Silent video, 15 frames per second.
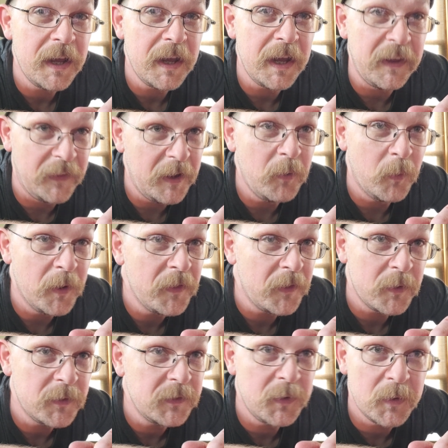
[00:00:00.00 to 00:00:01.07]
And they want
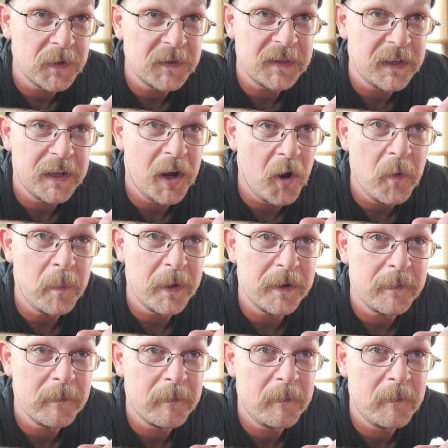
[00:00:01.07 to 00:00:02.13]
those toys to get open
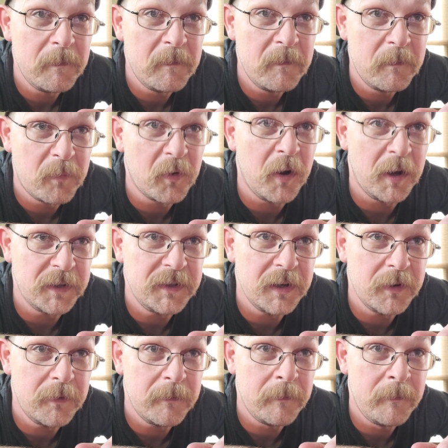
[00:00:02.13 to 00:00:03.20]

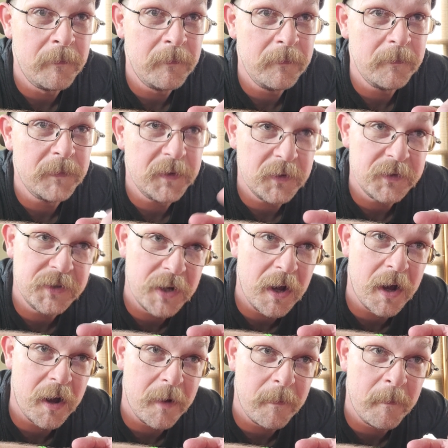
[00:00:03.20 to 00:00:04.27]
pronto. And your
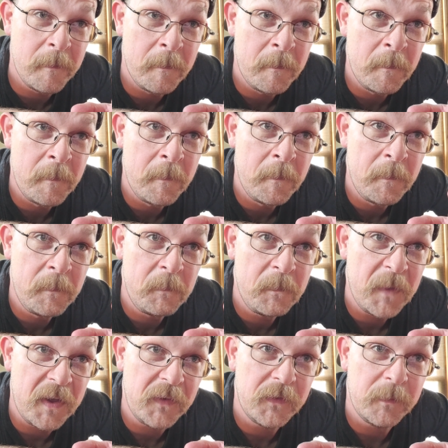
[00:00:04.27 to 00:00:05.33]
job
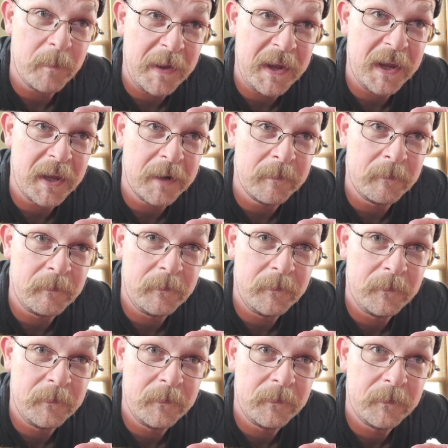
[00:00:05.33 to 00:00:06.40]
as a man,
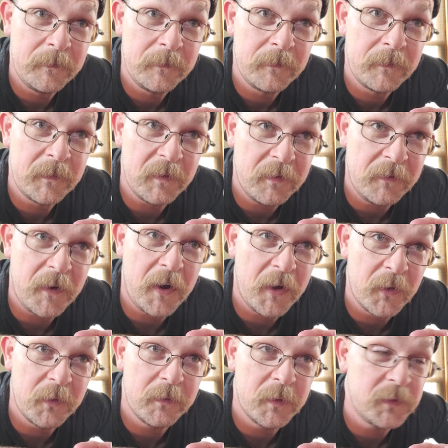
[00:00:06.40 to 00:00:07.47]
the
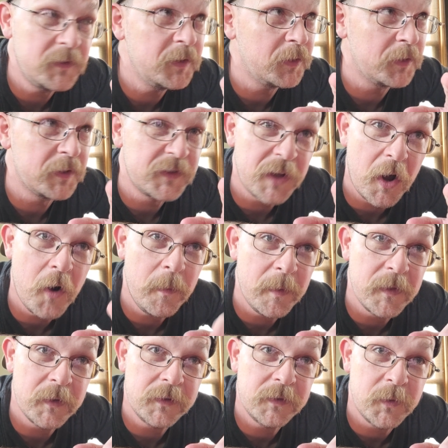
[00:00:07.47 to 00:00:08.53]
father of those children, is to open
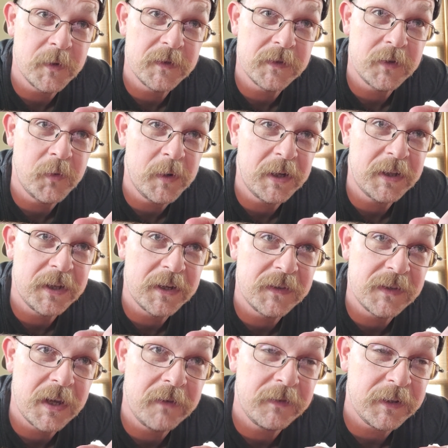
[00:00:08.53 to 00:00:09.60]
those toys as quickly and as
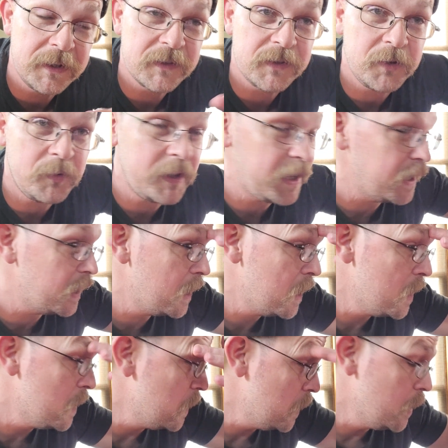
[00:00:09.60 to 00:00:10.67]
safely as you can.
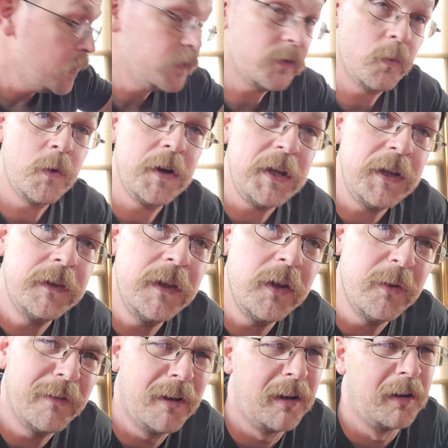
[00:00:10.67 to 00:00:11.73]
So what
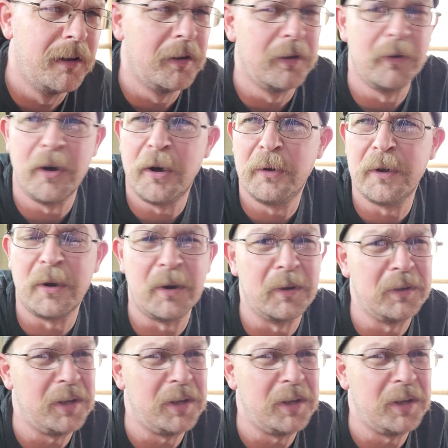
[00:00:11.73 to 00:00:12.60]
do? Oh, hold on,